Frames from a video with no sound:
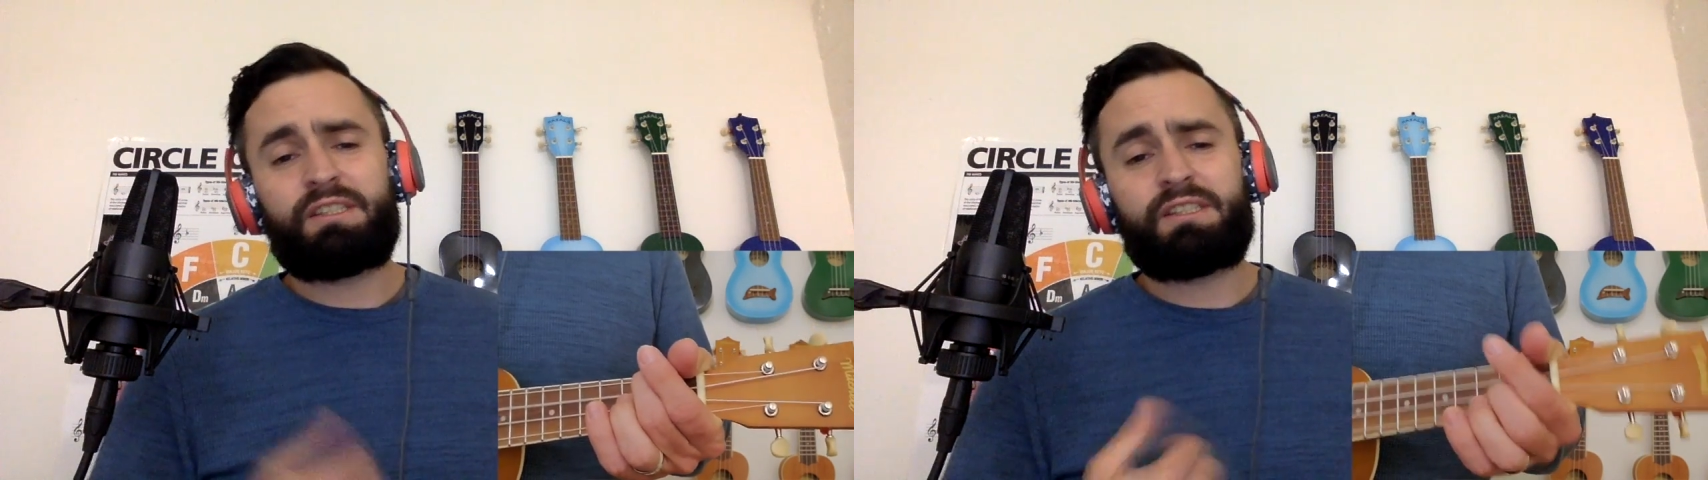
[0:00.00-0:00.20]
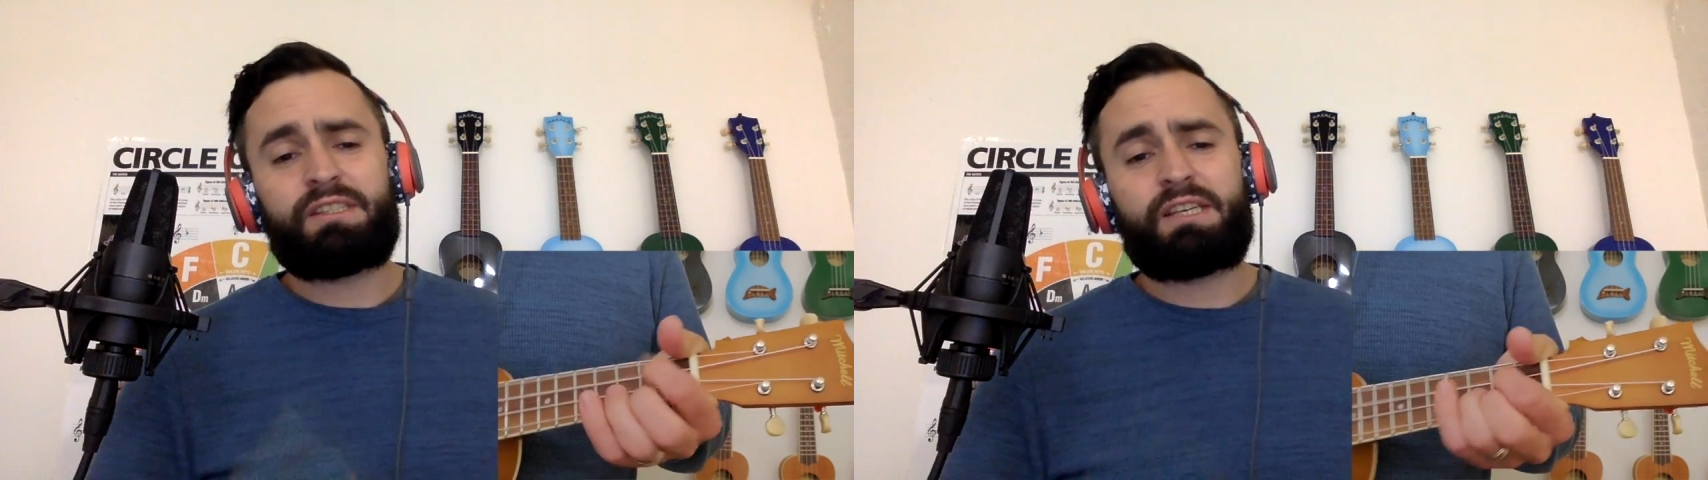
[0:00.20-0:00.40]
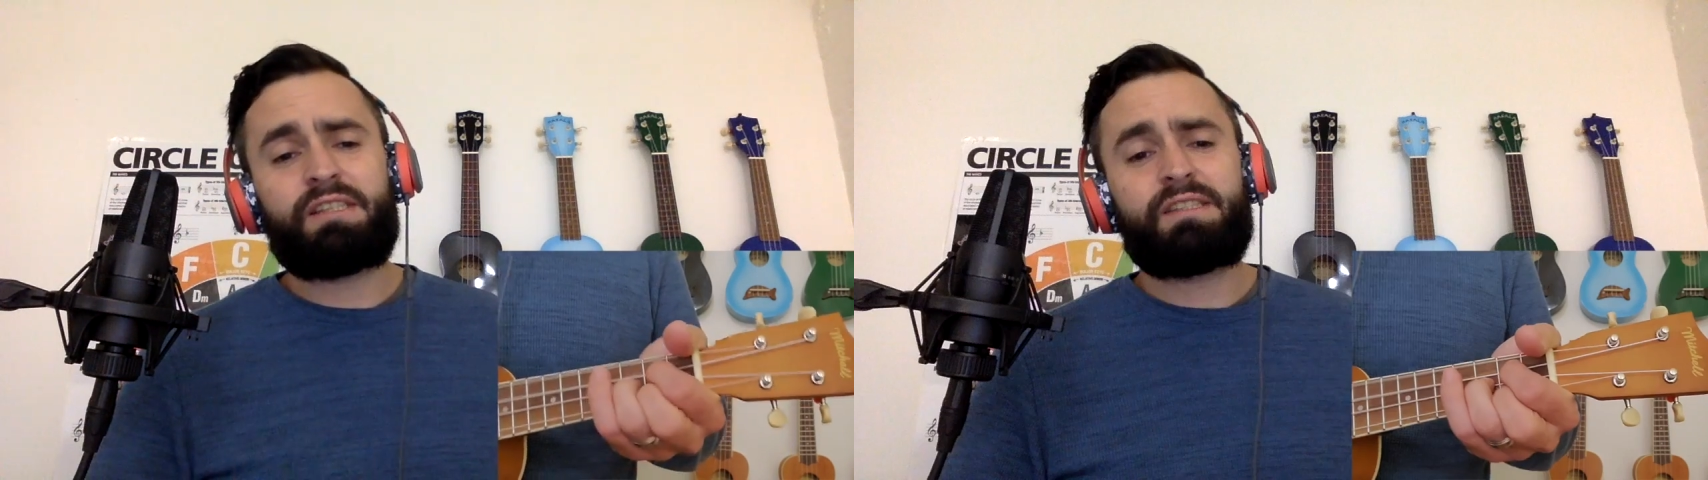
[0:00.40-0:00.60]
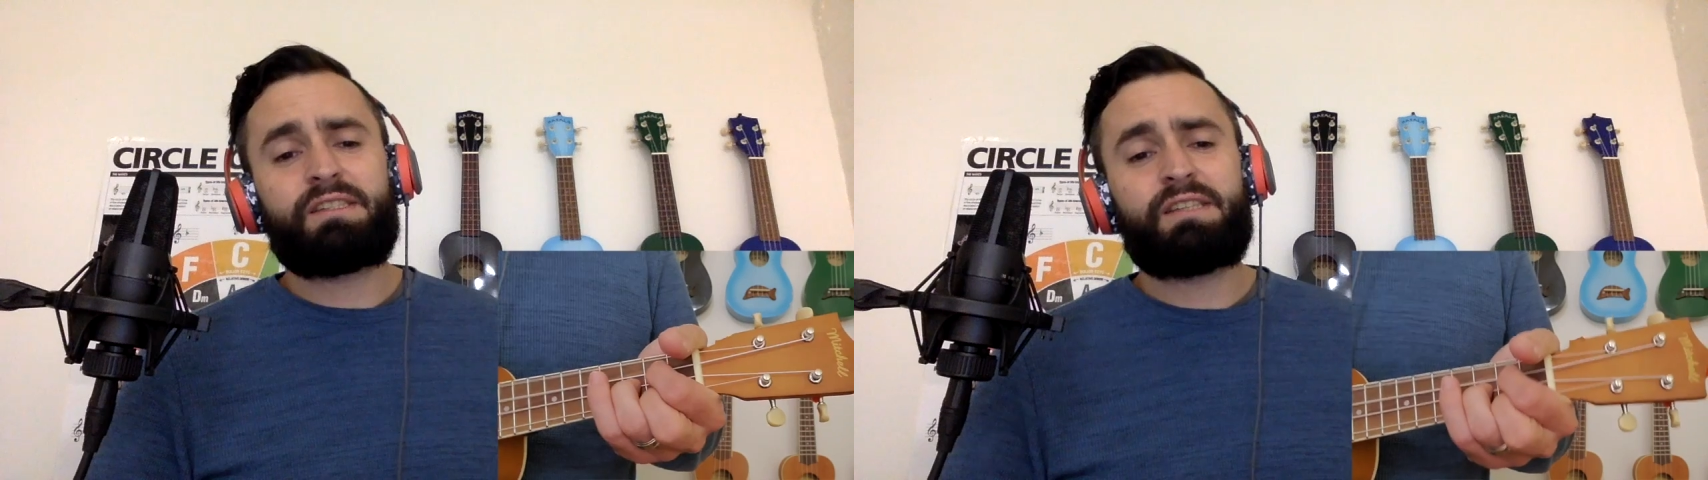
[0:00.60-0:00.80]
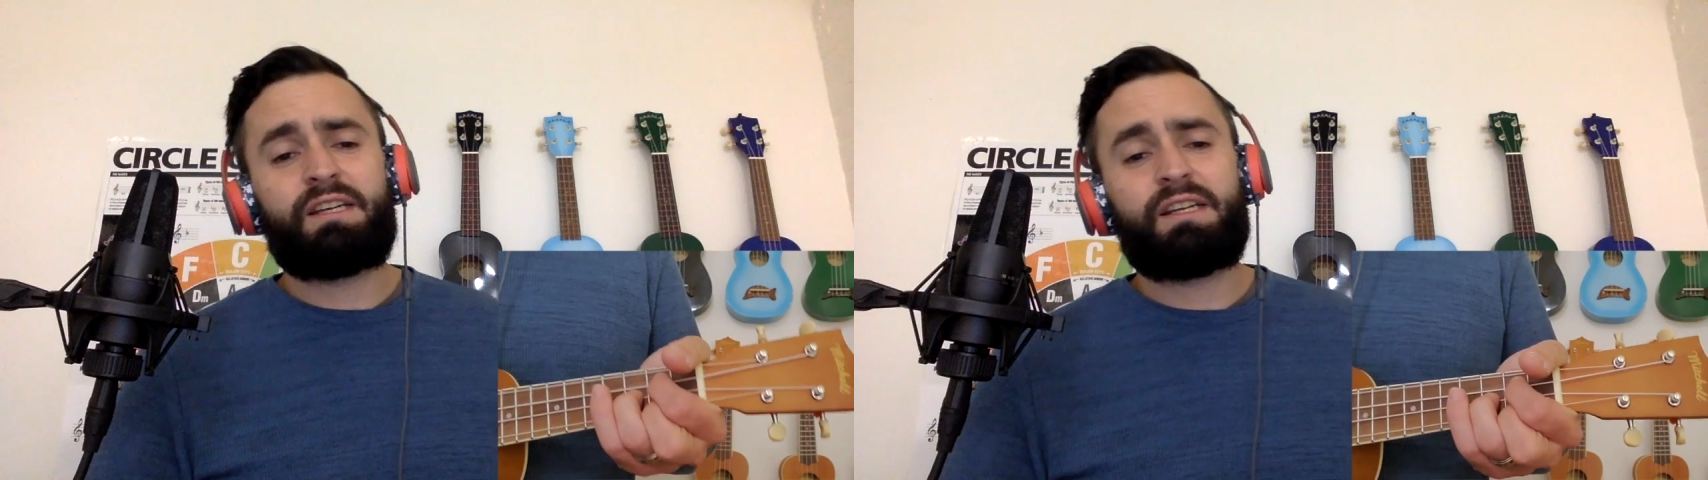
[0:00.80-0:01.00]

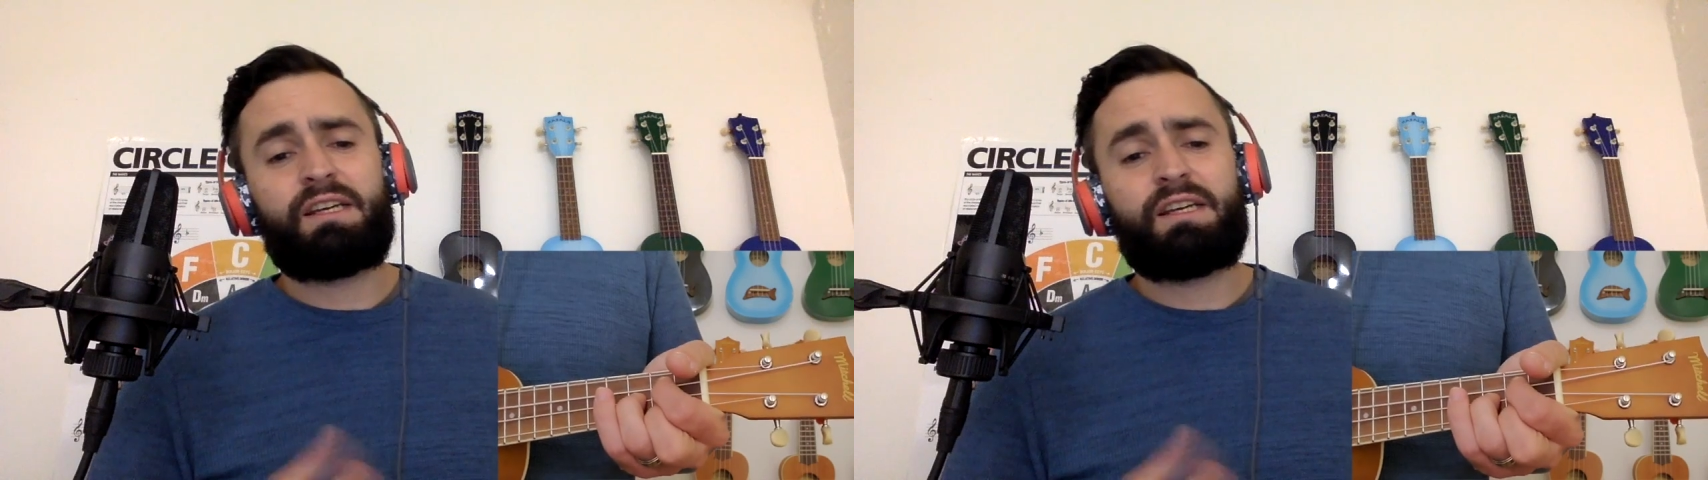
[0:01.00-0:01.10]
assistant